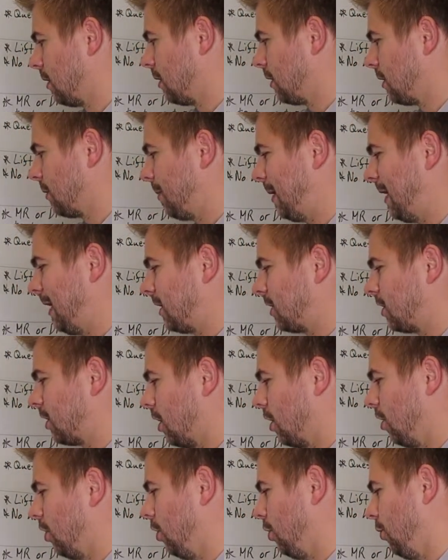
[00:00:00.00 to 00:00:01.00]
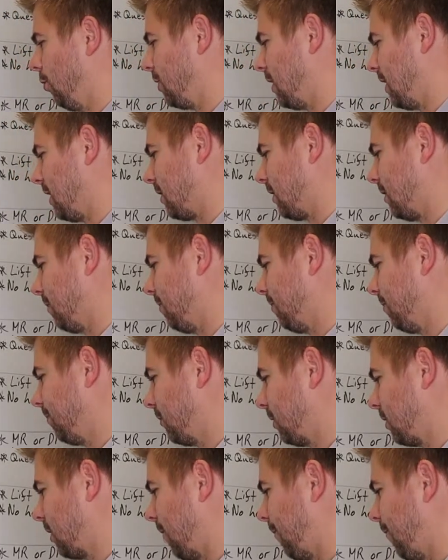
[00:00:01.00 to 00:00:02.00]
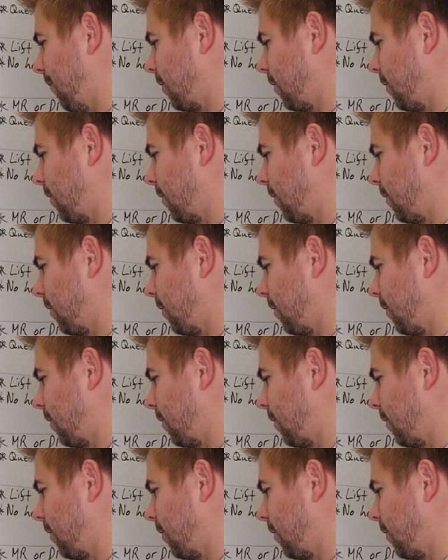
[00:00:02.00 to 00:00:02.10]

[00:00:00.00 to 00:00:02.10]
Speaks, loses. So the